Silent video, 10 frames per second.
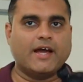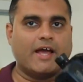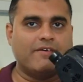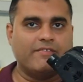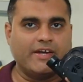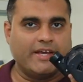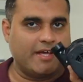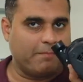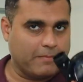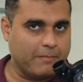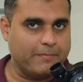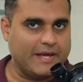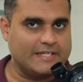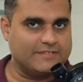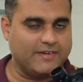I have an air pump
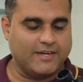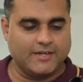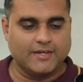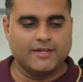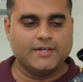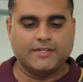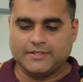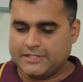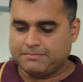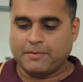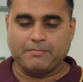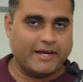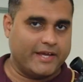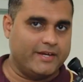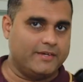as well. This pump
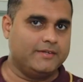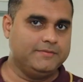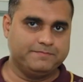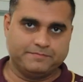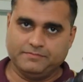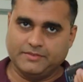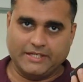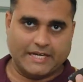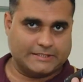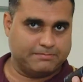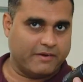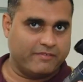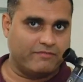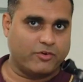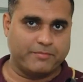again gets
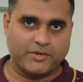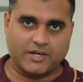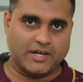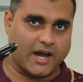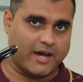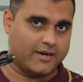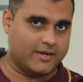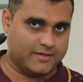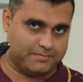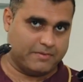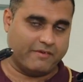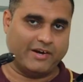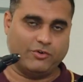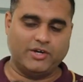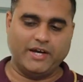power from your car
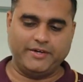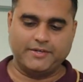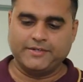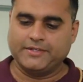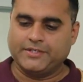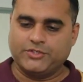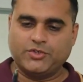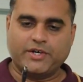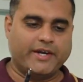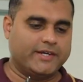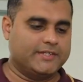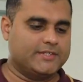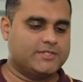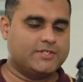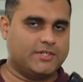power outlet. You connect
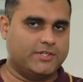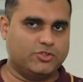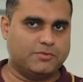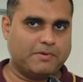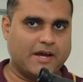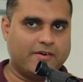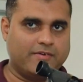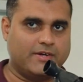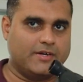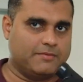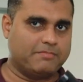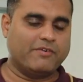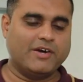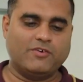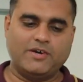this into the
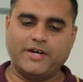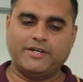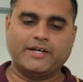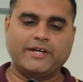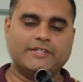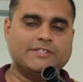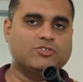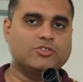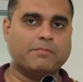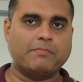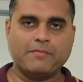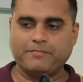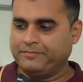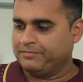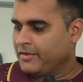power outlet, connect this into the
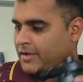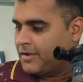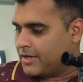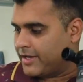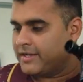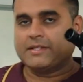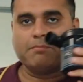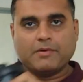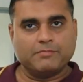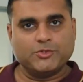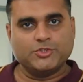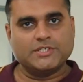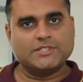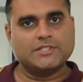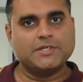pump, connect the pump to
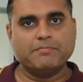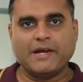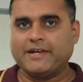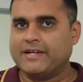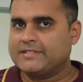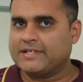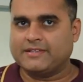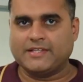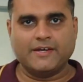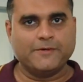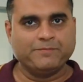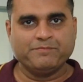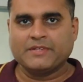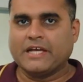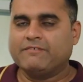this mattress, and then
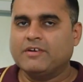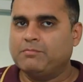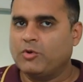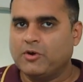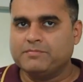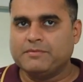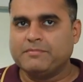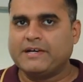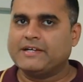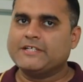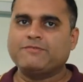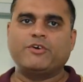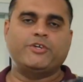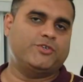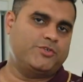it will blow up the mattress
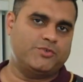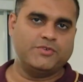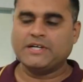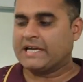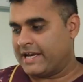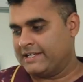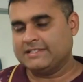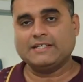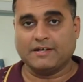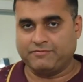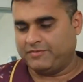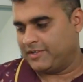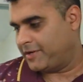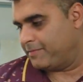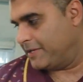for you to lie
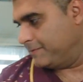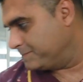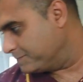comfortably.